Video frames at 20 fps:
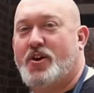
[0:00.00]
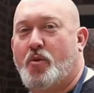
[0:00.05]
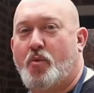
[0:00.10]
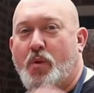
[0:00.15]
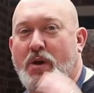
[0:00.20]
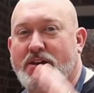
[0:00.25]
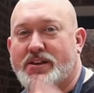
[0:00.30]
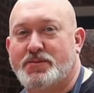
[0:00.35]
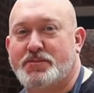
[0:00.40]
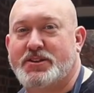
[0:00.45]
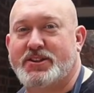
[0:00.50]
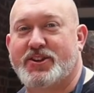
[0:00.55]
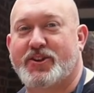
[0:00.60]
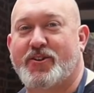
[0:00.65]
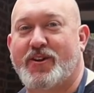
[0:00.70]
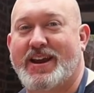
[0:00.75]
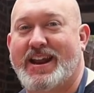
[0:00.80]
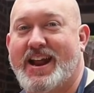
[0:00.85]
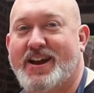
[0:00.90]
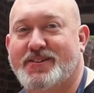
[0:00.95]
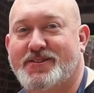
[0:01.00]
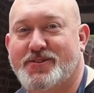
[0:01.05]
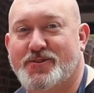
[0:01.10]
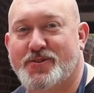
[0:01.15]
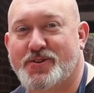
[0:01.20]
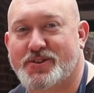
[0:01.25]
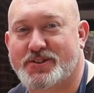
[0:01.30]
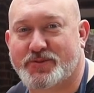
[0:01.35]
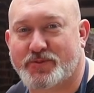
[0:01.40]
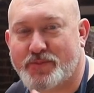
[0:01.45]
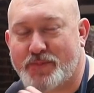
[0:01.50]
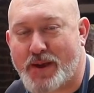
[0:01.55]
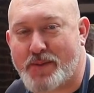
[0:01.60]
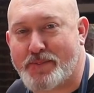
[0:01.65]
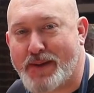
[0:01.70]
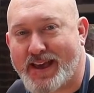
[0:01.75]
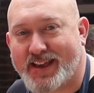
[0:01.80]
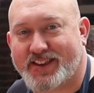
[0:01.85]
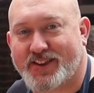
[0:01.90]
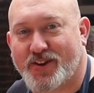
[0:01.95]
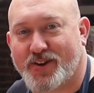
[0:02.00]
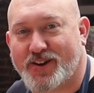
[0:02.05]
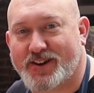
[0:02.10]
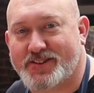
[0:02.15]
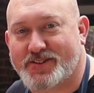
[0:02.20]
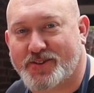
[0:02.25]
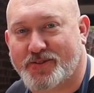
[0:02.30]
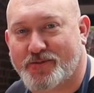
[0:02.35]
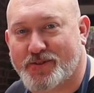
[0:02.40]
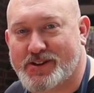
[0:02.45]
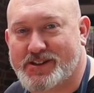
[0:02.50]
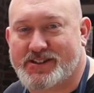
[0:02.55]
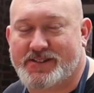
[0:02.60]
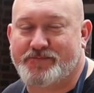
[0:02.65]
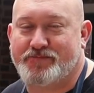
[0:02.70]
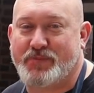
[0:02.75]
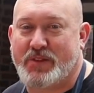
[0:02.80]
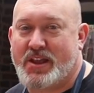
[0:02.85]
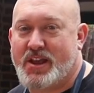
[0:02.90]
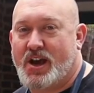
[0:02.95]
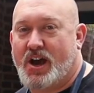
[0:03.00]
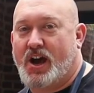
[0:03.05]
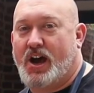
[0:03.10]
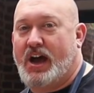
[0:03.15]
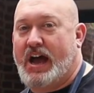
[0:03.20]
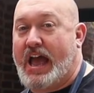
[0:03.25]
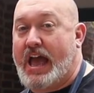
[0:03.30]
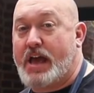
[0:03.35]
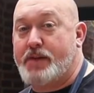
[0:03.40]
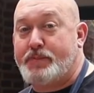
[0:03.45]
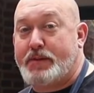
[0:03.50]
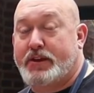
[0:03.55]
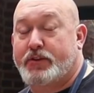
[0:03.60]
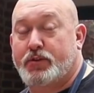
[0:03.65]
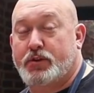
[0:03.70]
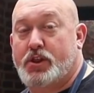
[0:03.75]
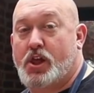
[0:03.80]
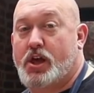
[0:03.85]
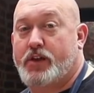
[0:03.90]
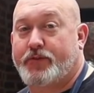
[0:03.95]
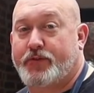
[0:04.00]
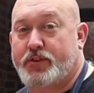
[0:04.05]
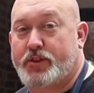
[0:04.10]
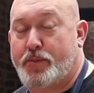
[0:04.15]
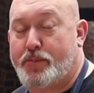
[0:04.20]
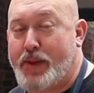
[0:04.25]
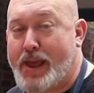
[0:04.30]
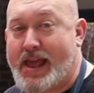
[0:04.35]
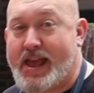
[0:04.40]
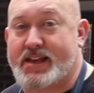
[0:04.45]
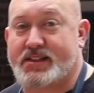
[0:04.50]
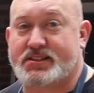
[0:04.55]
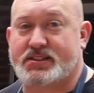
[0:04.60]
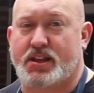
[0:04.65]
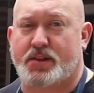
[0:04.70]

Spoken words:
Welcome to the great outdoors. We're in my backyard at the grill. I have my grill on for the past